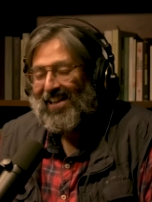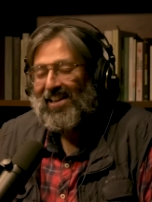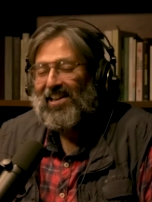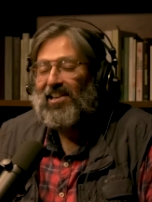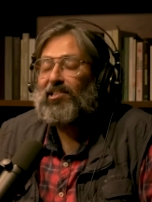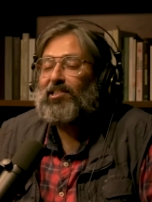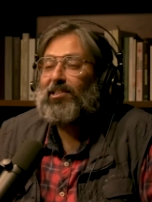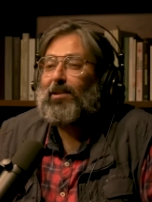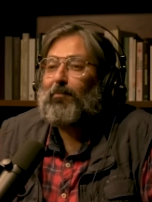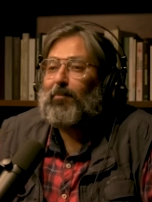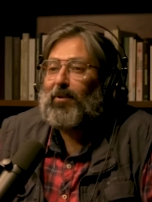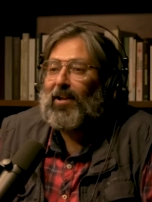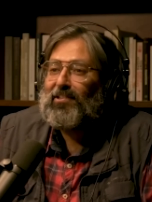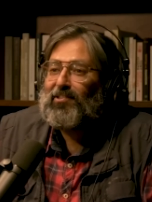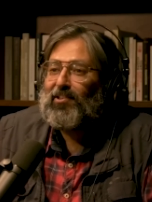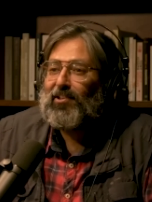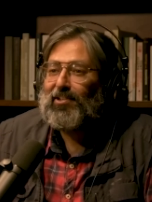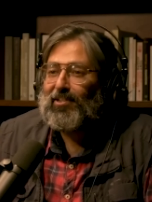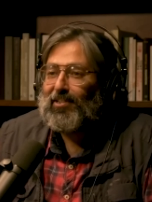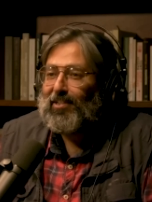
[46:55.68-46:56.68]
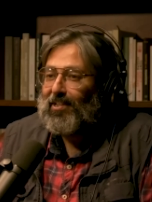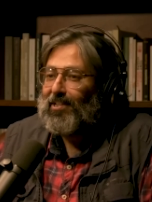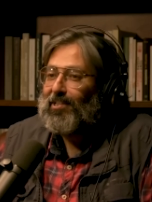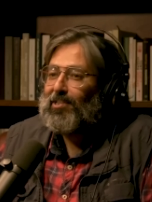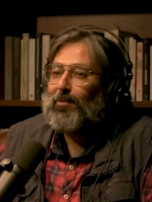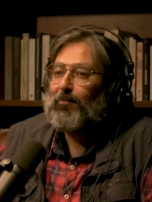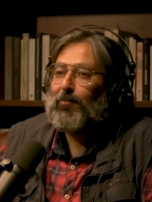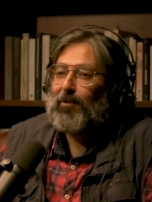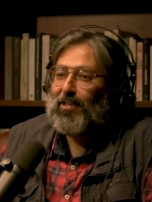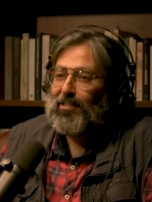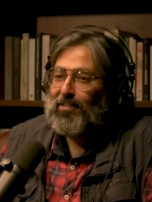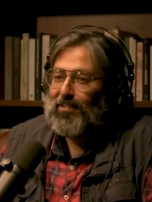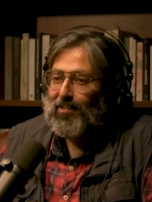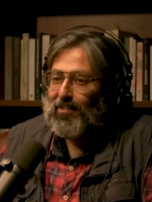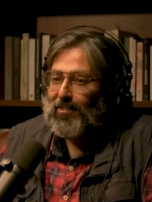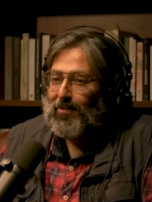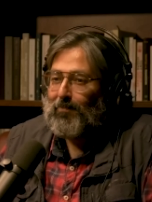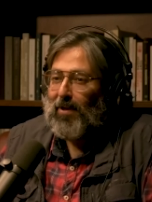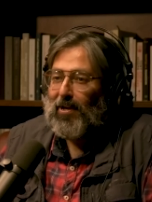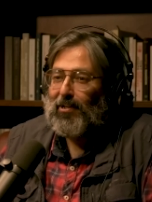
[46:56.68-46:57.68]
It's a
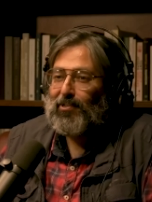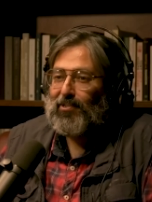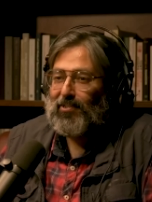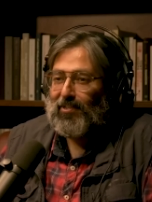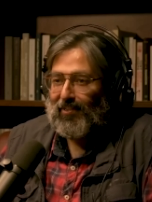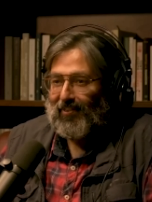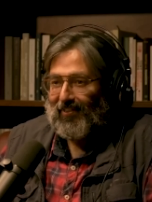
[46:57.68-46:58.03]
pleasant medicine.